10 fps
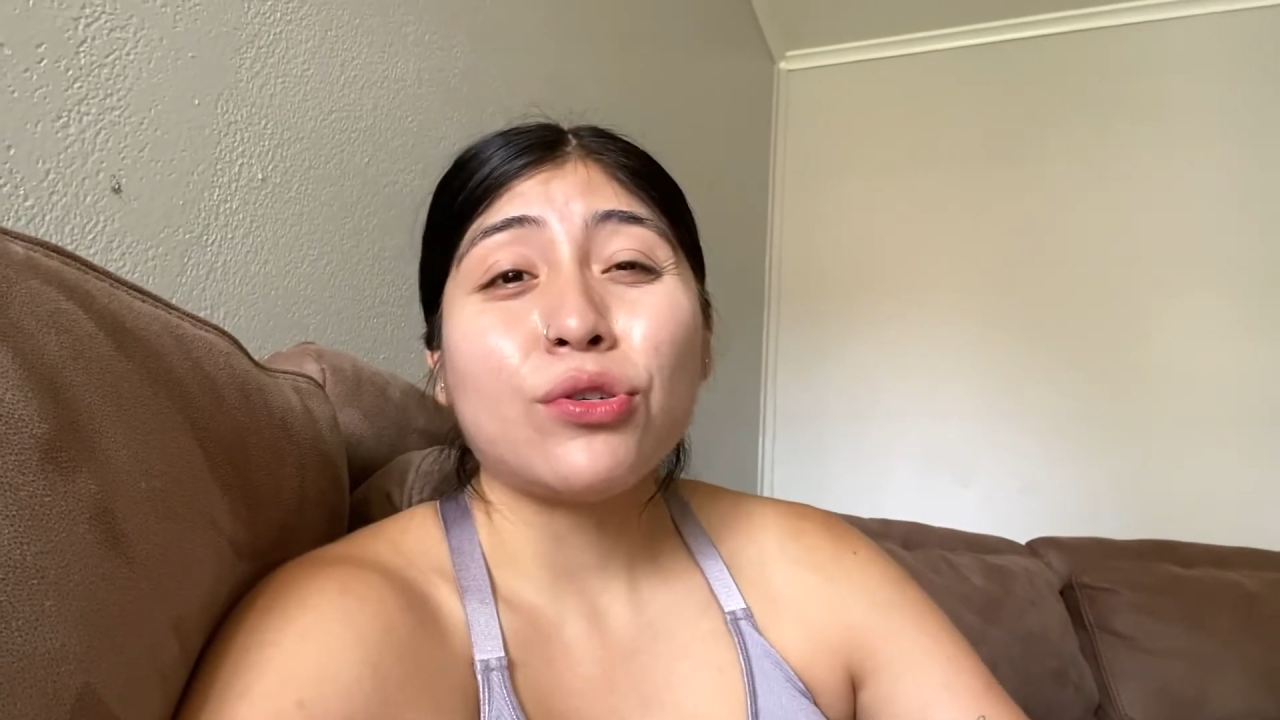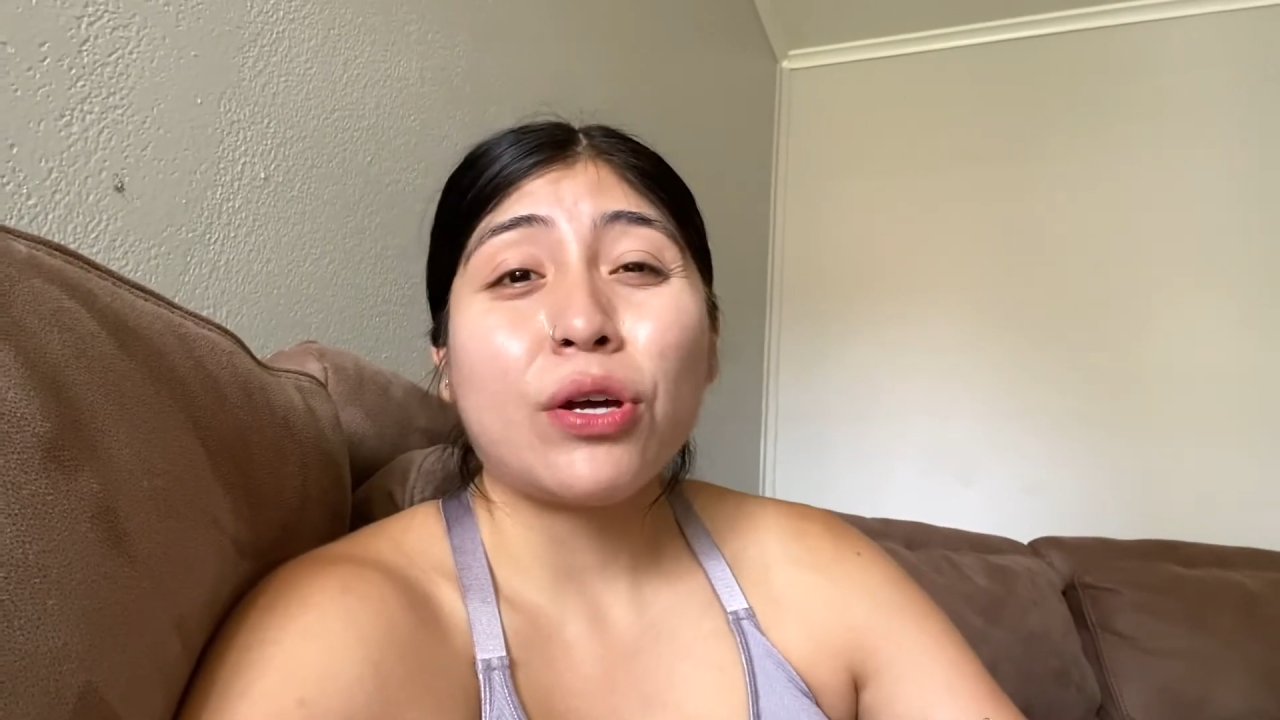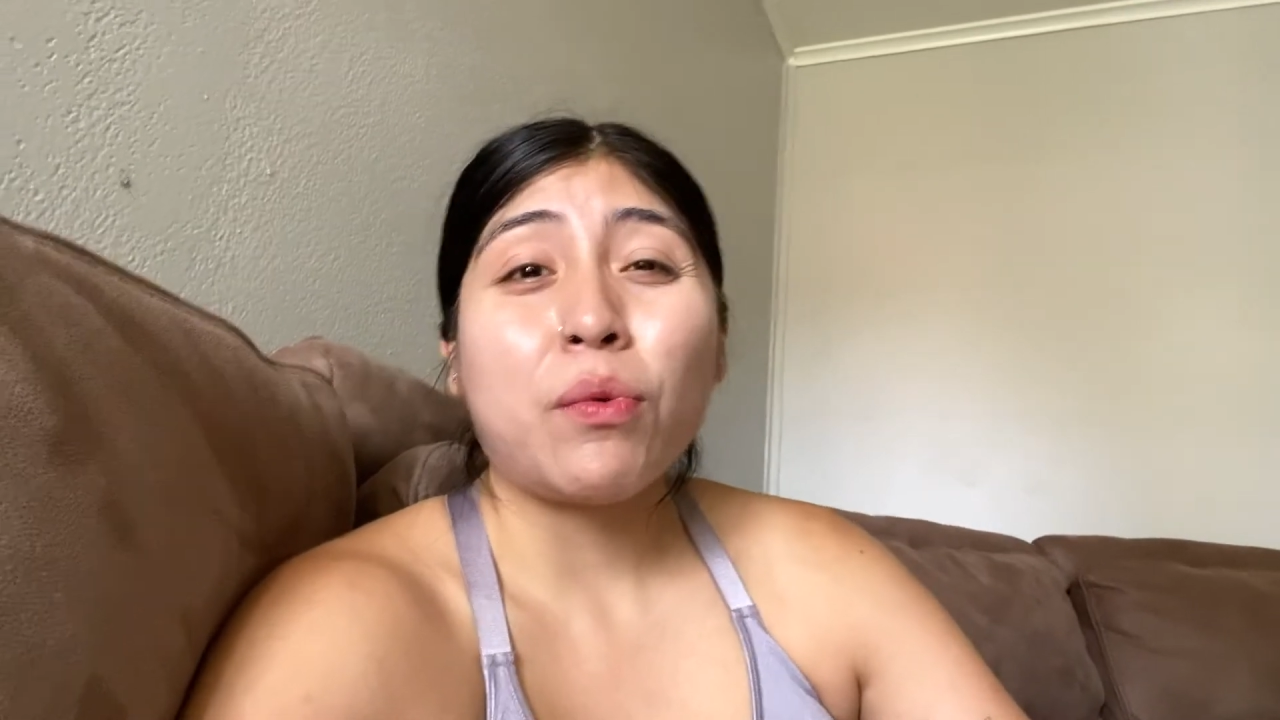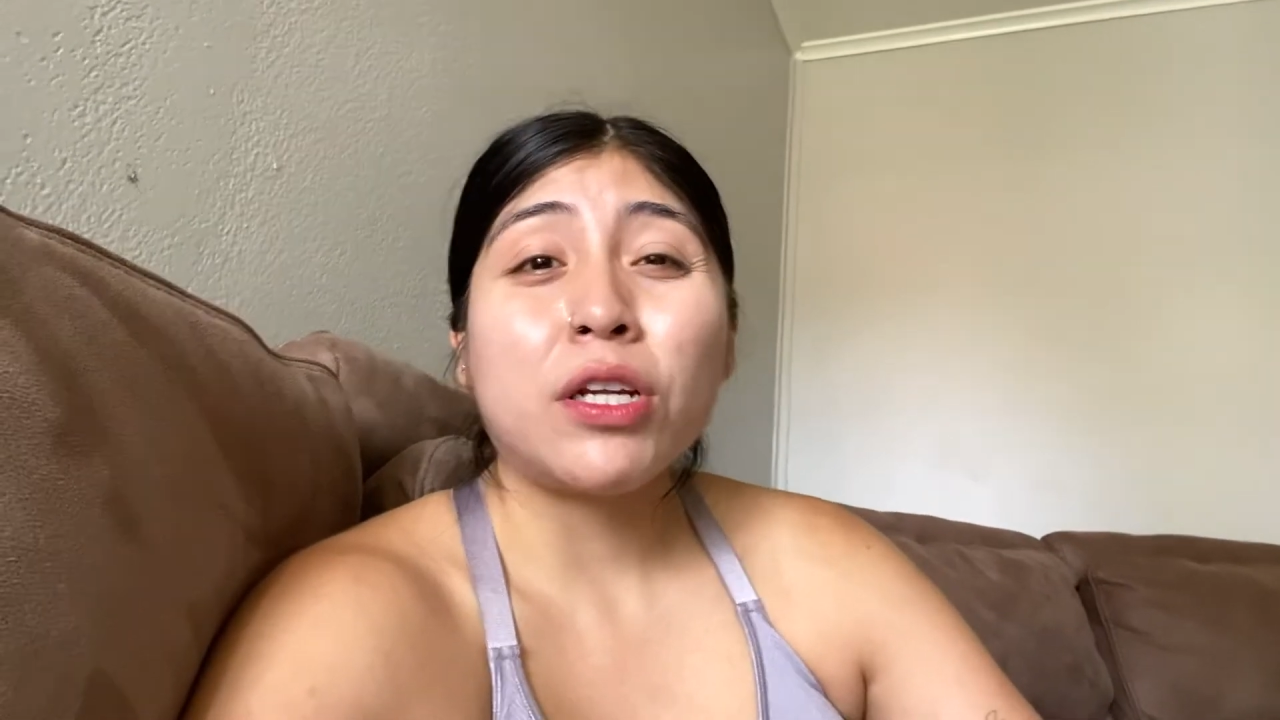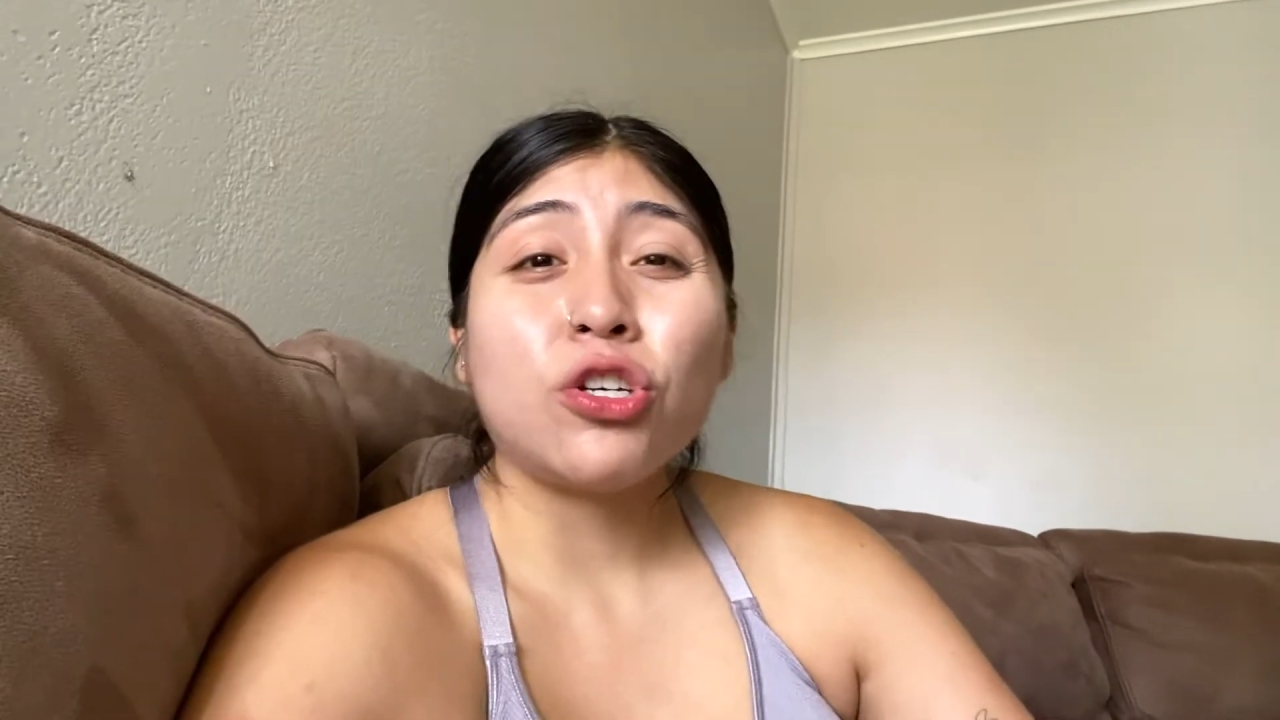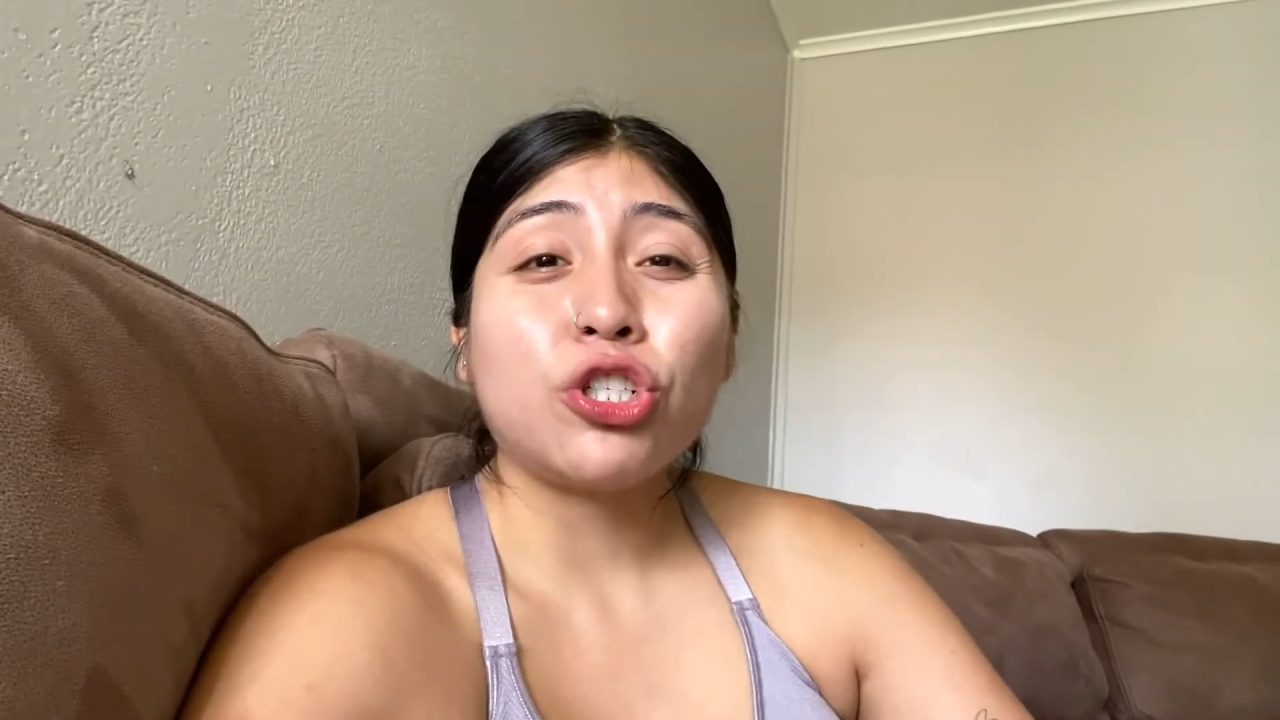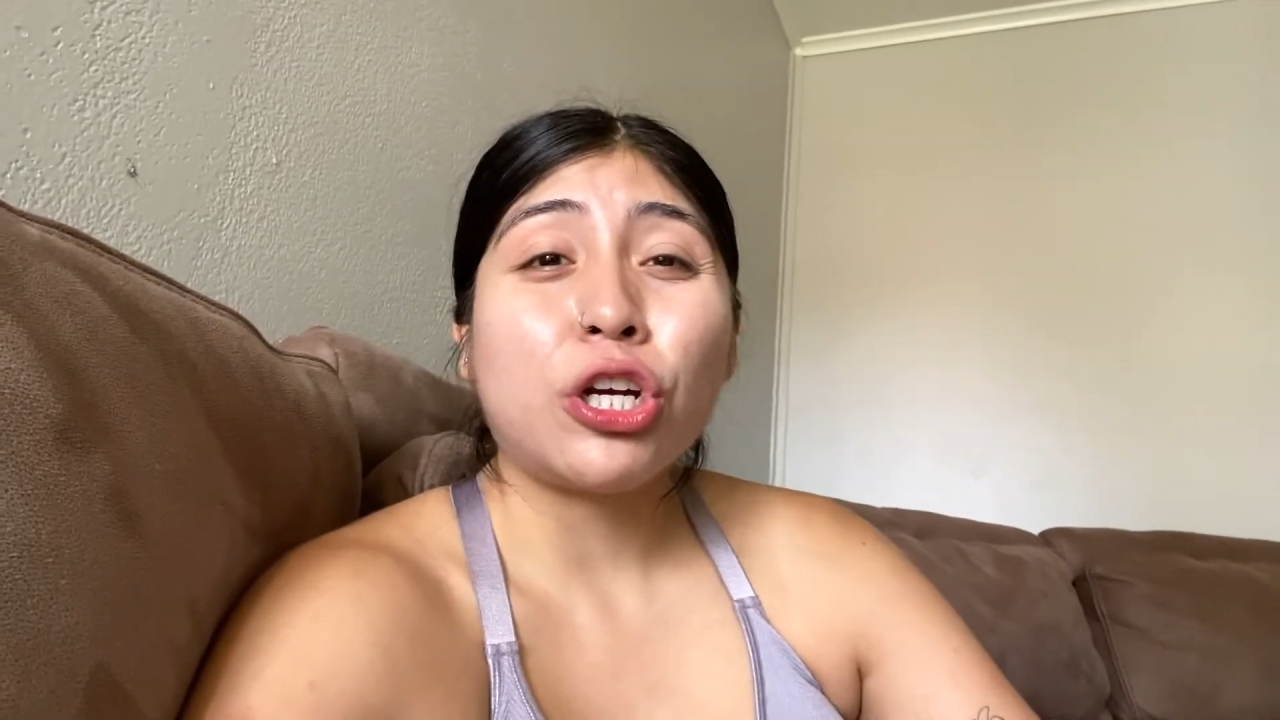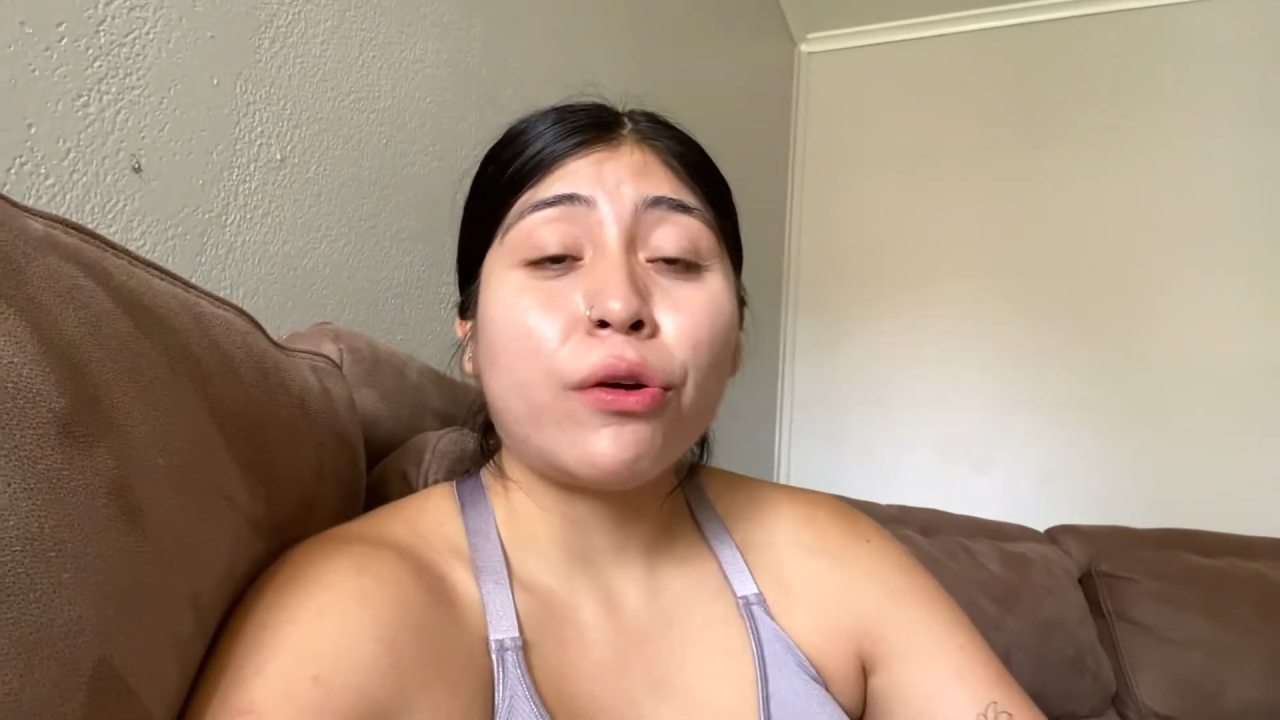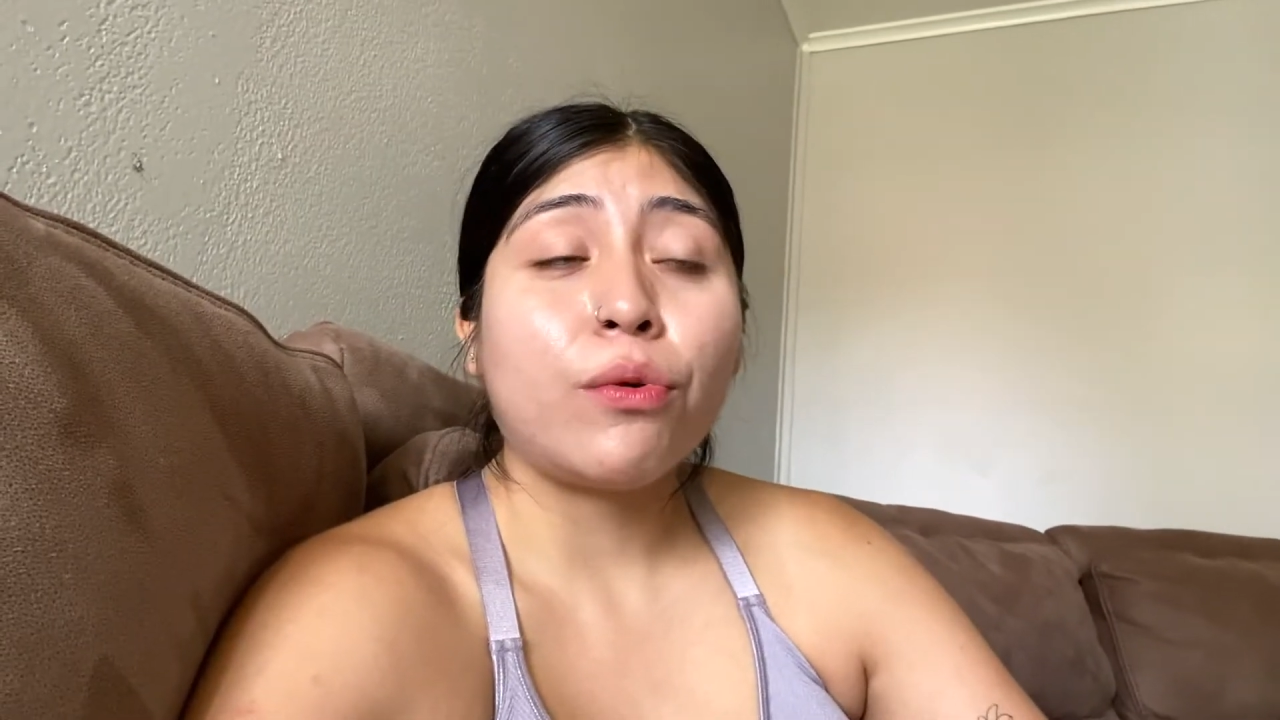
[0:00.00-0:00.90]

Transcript: So I wanted to share